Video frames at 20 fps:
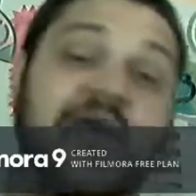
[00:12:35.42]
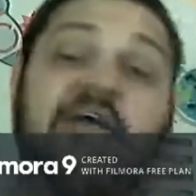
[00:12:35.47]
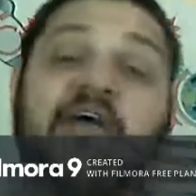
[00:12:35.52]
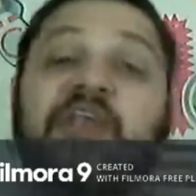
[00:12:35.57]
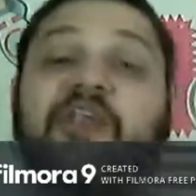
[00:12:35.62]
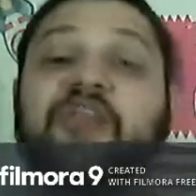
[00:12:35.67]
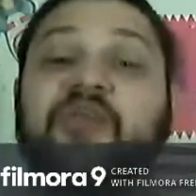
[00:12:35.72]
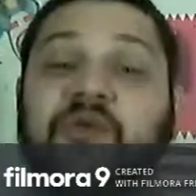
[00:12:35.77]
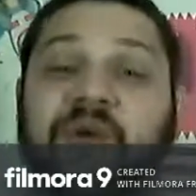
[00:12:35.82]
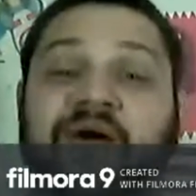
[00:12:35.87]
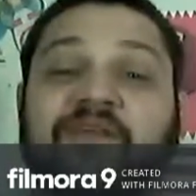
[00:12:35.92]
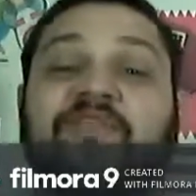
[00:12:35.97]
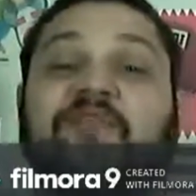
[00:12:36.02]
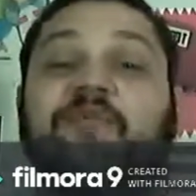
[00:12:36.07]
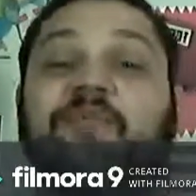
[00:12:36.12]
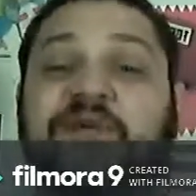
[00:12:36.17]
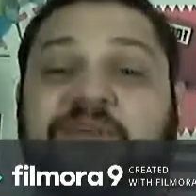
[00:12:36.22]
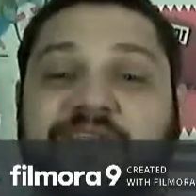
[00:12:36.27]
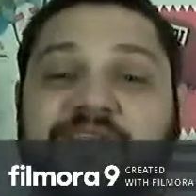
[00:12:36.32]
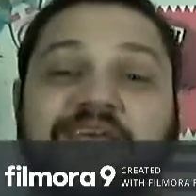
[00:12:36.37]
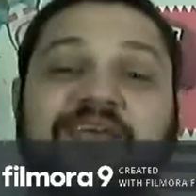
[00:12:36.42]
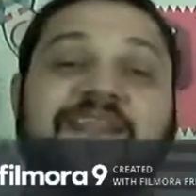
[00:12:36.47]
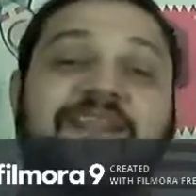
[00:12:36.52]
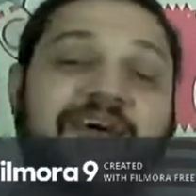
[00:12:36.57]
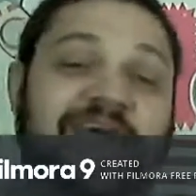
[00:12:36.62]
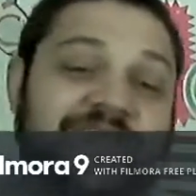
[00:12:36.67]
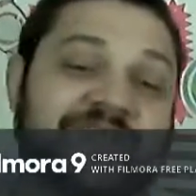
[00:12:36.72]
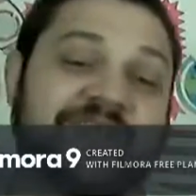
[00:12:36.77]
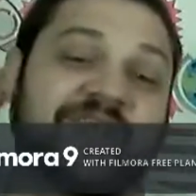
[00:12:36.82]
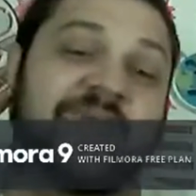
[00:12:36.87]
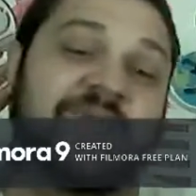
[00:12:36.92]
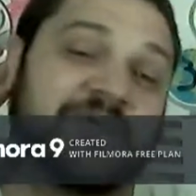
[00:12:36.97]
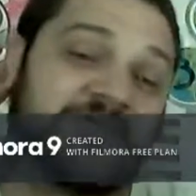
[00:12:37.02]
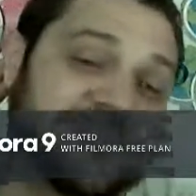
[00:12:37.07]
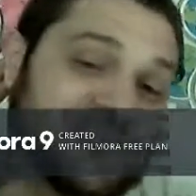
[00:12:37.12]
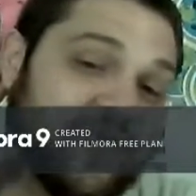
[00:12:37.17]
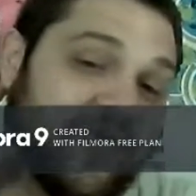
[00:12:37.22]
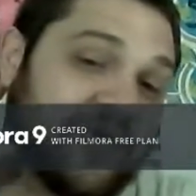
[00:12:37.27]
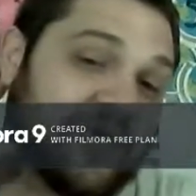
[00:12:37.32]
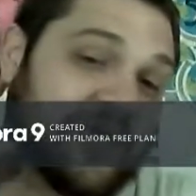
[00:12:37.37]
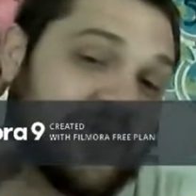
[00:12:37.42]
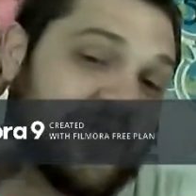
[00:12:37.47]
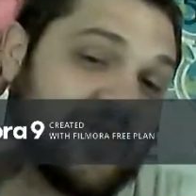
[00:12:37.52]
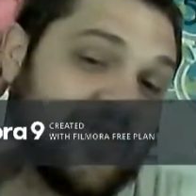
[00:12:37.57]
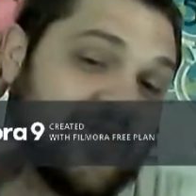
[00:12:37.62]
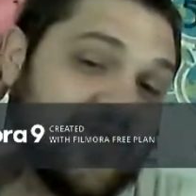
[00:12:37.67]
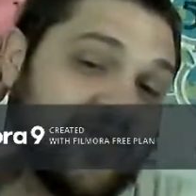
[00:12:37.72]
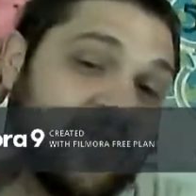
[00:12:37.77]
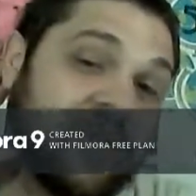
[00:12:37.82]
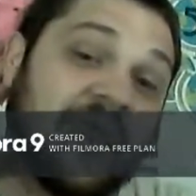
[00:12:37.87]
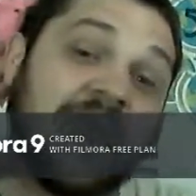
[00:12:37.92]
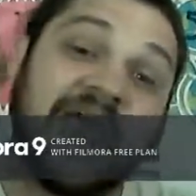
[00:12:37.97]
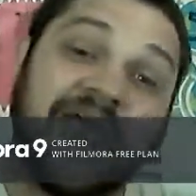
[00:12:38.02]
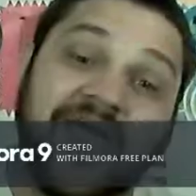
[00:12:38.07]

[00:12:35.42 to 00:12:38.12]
And you have to pretend like someone's talking to you.